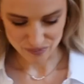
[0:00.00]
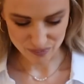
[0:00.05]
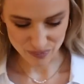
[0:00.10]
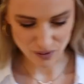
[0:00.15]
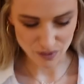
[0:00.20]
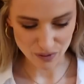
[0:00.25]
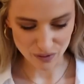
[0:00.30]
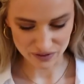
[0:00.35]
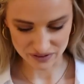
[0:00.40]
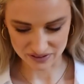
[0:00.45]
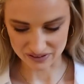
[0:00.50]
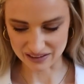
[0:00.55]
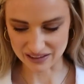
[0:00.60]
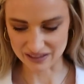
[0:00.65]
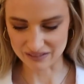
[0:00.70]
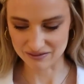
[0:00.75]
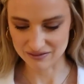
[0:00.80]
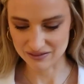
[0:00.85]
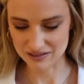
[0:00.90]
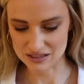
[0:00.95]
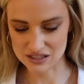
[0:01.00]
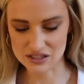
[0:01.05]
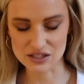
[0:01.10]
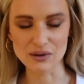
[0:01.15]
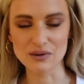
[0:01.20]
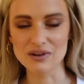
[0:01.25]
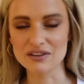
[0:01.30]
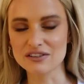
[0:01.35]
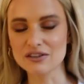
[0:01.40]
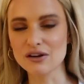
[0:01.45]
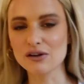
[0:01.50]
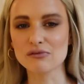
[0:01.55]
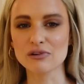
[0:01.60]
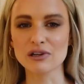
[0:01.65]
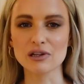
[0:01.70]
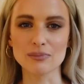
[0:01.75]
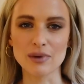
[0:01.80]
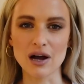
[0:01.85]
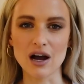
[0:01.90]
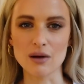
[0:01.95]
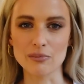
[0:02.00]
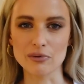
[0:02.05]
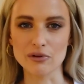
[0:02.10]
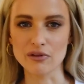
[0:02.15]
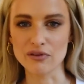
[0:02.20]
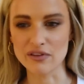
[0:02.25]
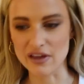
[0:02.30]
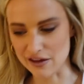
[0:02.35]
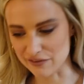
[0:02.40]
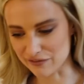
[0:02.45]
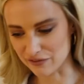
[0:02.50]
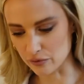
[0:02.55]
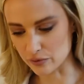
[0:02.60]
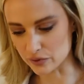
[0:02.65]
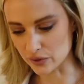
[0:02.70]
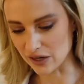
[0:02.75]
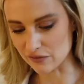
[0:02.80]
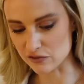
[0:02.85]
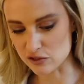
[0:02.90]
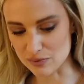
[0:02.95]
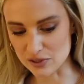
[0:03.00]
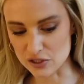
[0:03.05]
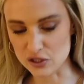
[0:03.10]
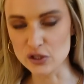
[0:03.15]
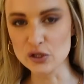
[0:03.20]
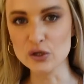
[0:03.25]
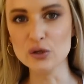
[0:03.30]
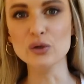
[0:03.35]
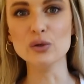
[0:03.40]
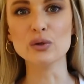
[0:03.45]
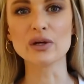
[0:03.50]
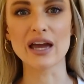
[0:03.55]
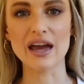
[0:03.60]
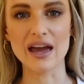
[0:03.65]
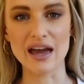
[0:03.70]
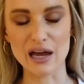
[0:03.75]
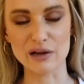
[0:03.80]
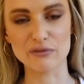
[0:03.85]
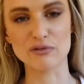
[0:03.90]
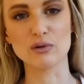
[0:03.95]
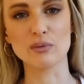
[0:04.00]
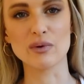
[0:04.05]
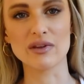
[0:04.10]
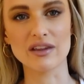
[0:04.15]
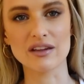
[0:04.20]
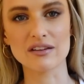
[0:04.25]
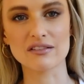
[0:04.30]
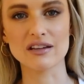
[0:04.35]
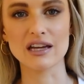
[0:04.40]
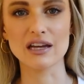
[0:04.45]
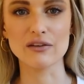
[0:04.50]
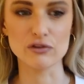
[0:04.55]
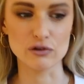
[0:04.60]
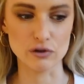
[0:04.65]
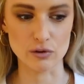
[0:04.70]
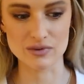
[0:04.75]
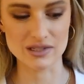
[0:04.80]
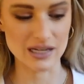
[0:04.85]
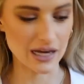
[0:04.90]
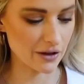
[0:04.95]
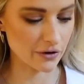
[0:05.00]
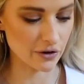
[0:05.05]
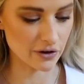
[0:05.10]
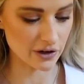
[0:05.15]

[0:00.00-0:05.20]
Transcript: porcelain. So it's not real marble, therefore we don't have to be too careful with it, say if you drop tan